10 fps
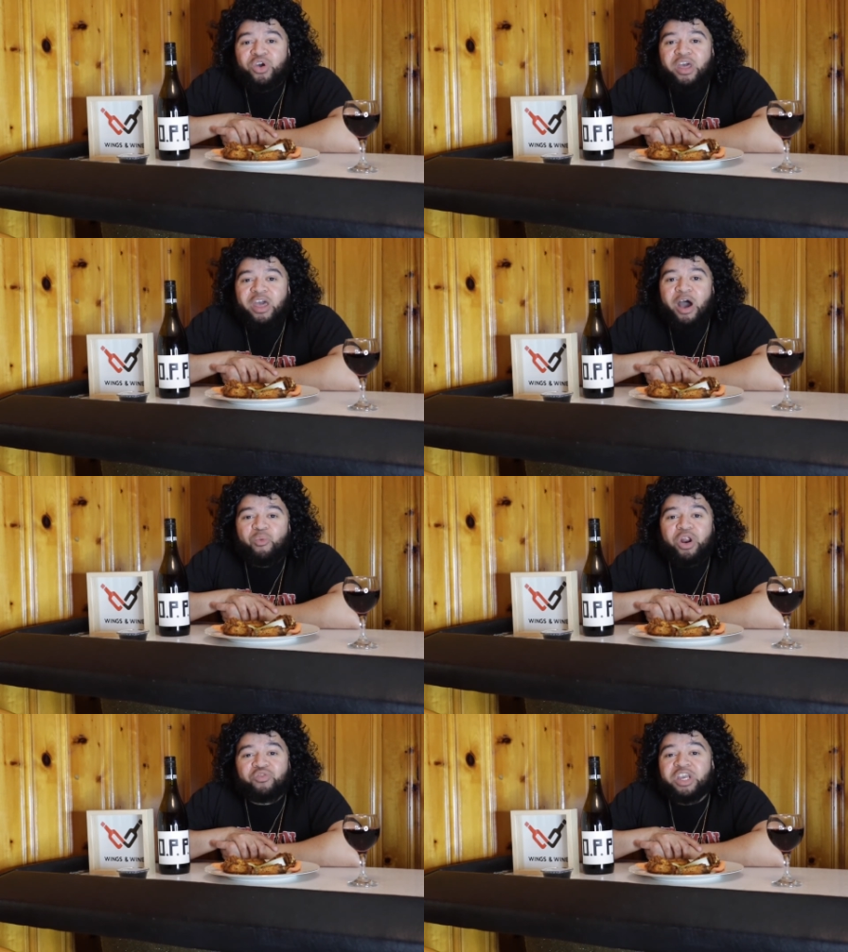
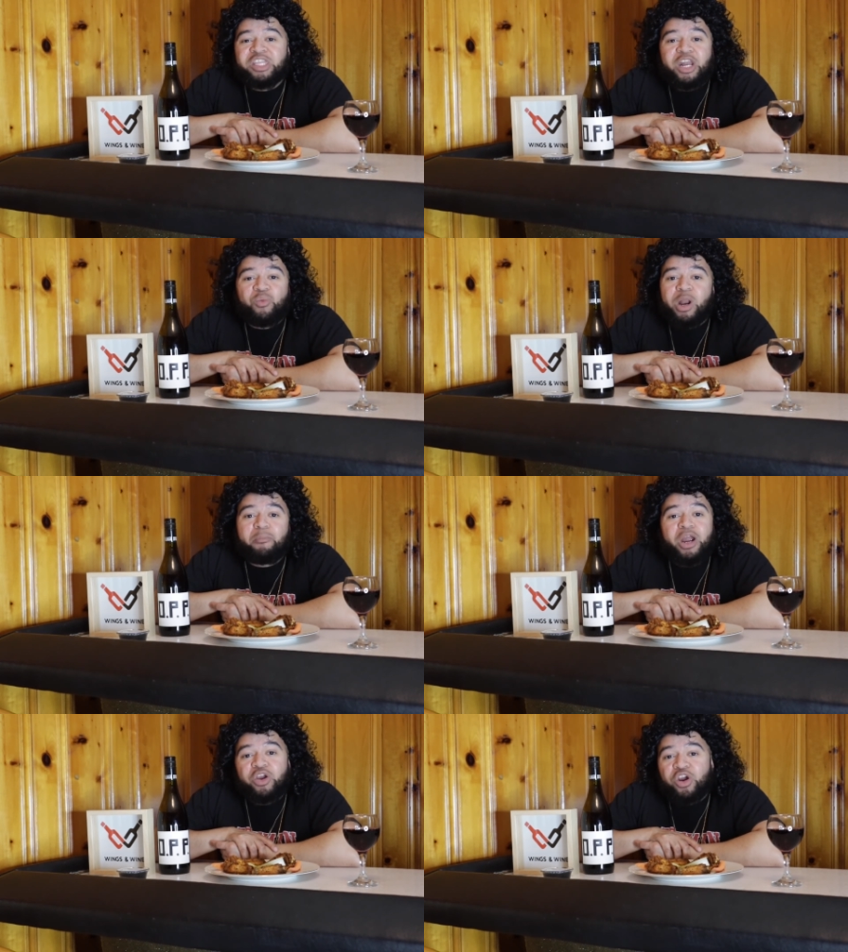whenever he didn't want to
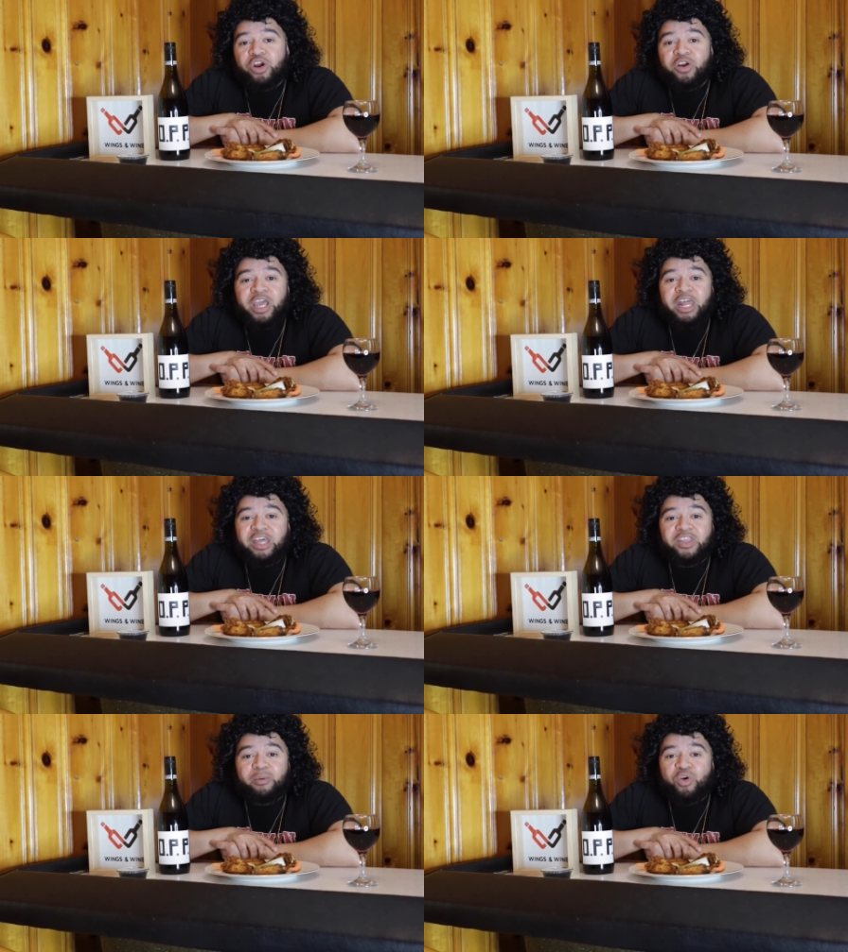marry her and
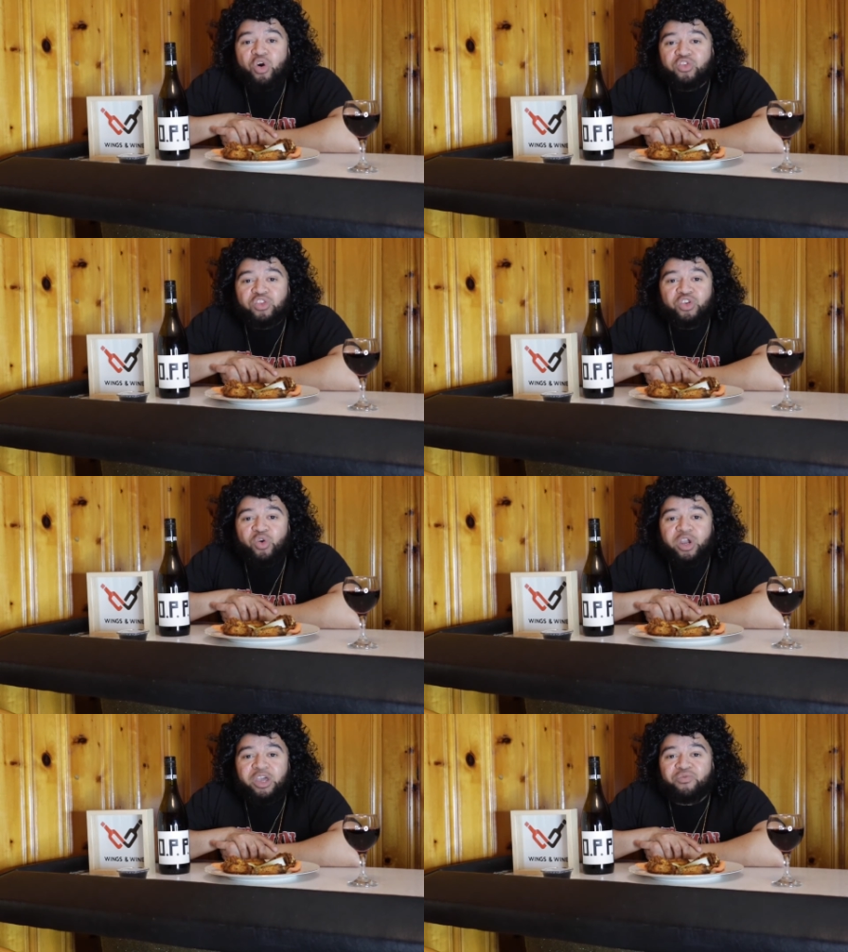ended up going to New
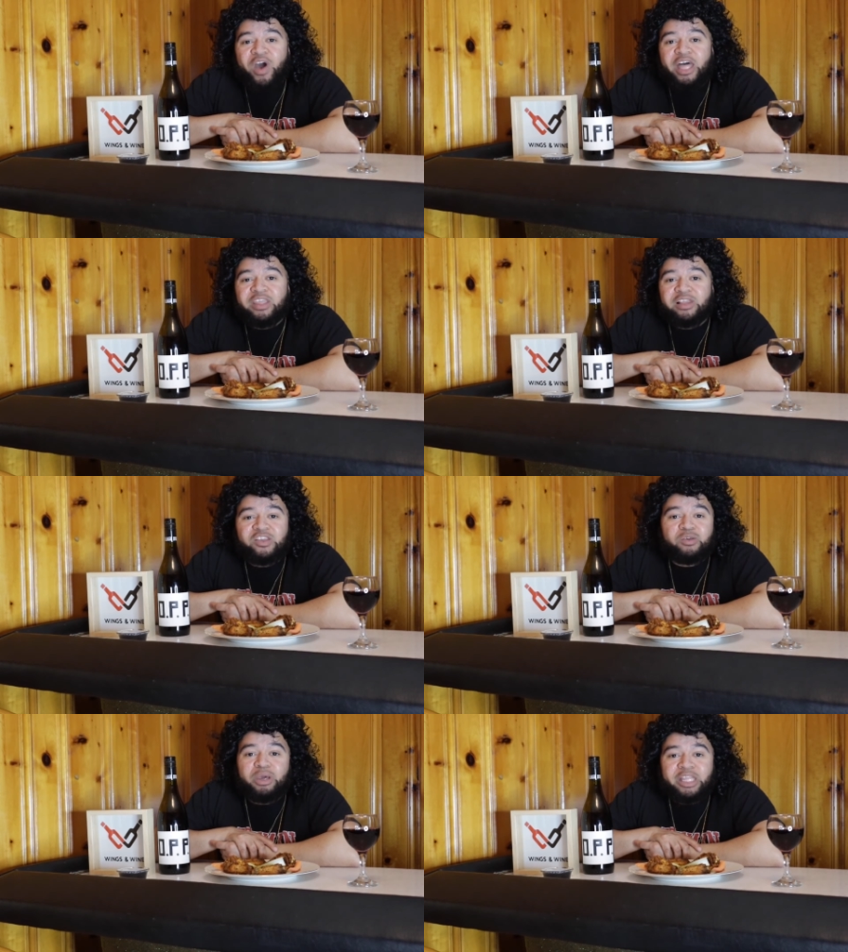York and finding
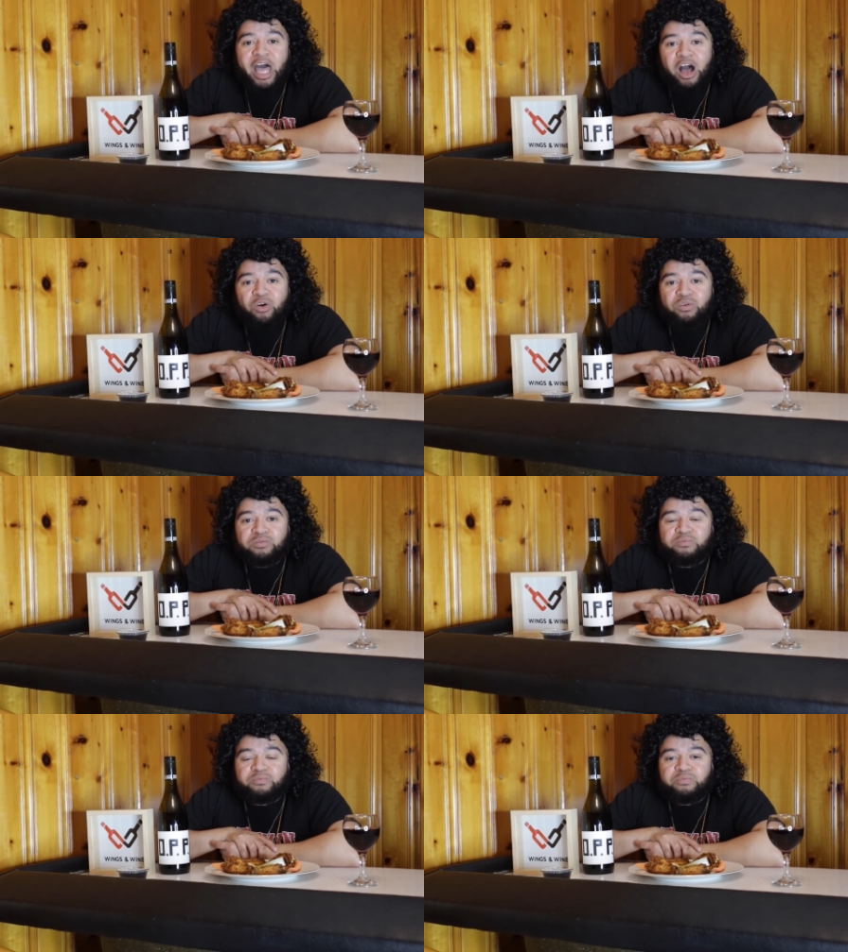Lisa McDowell.
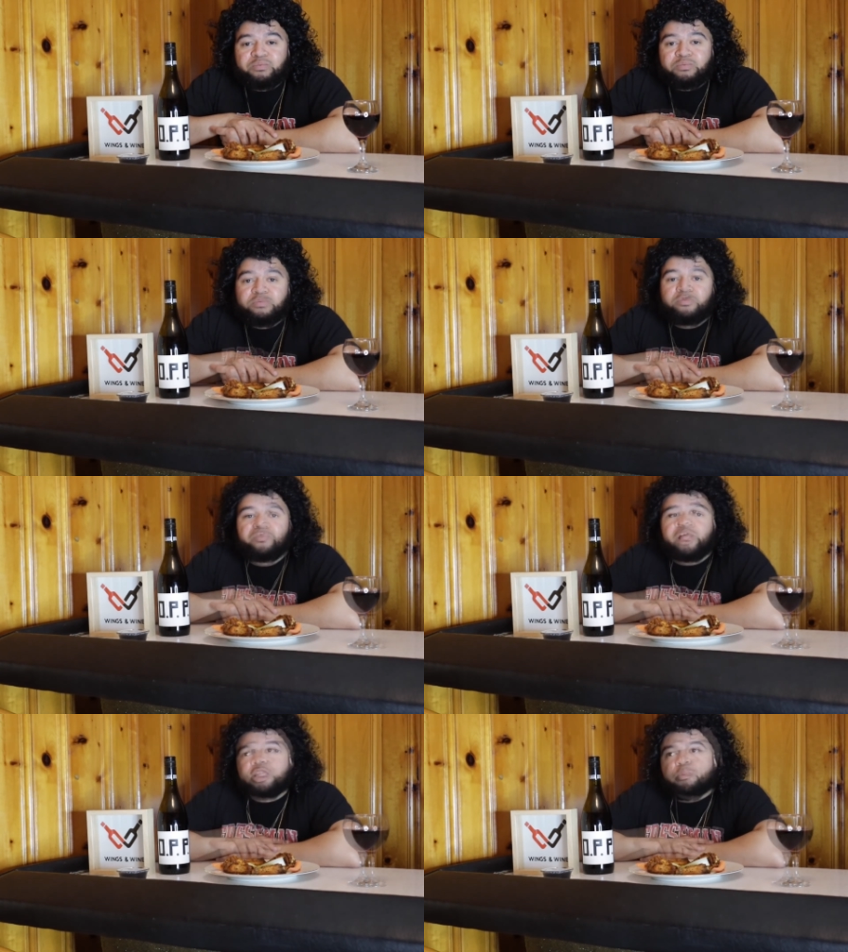I
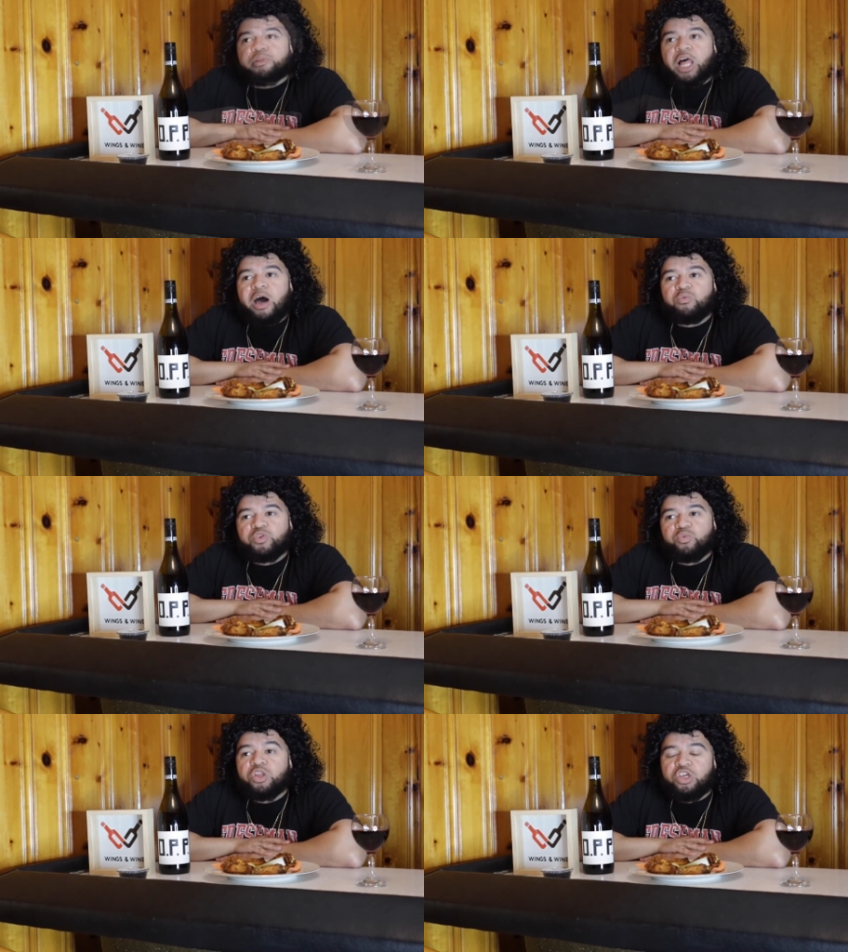felt like the plot
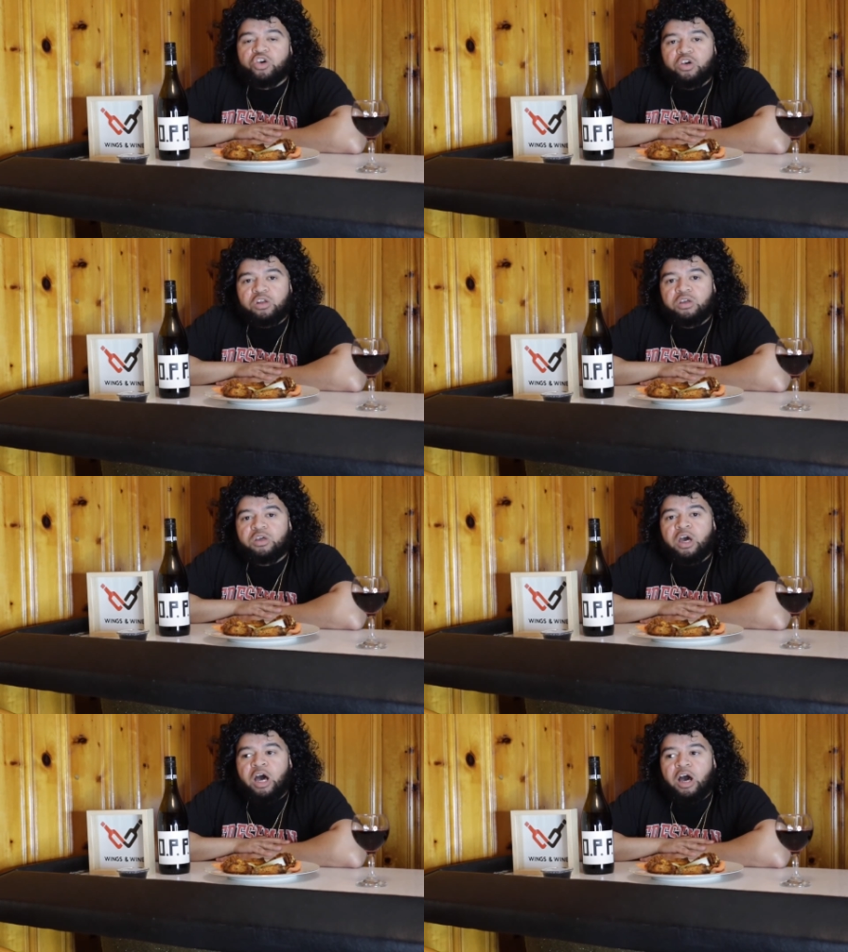was really good.
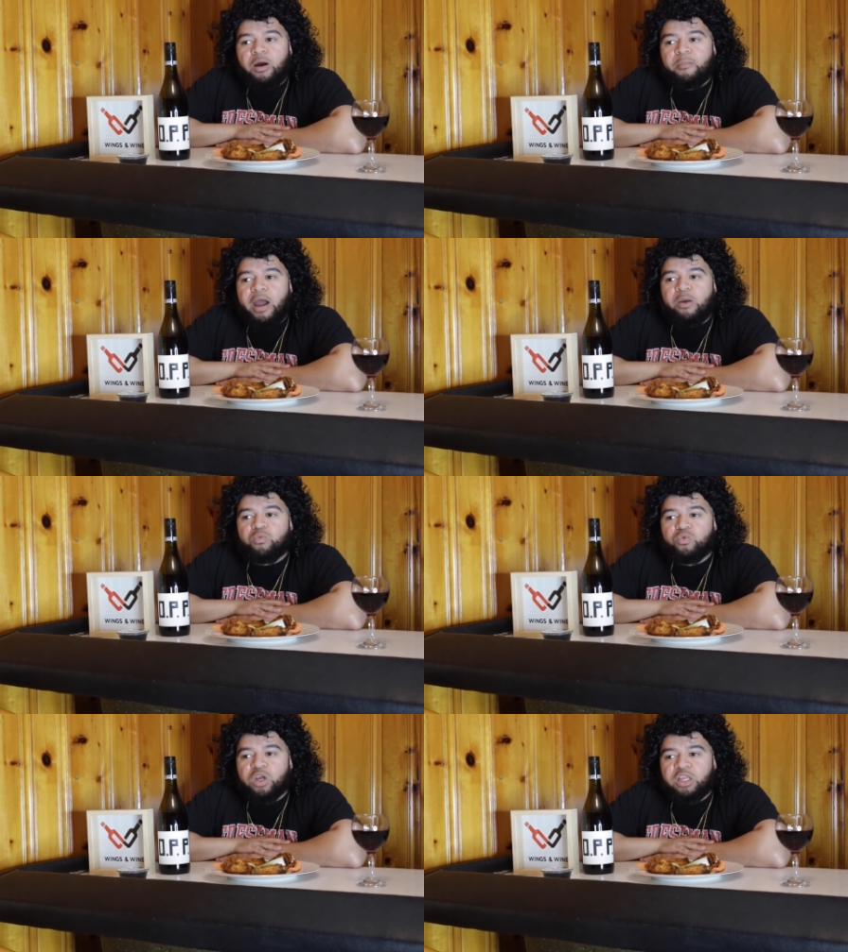I
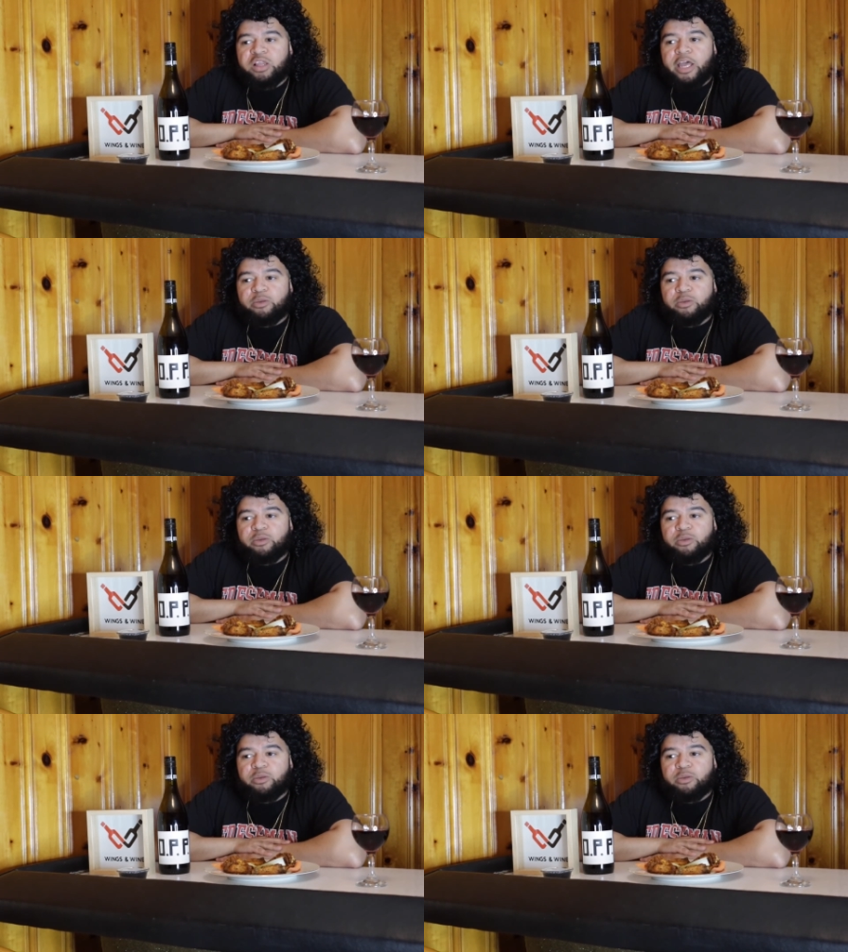really liked the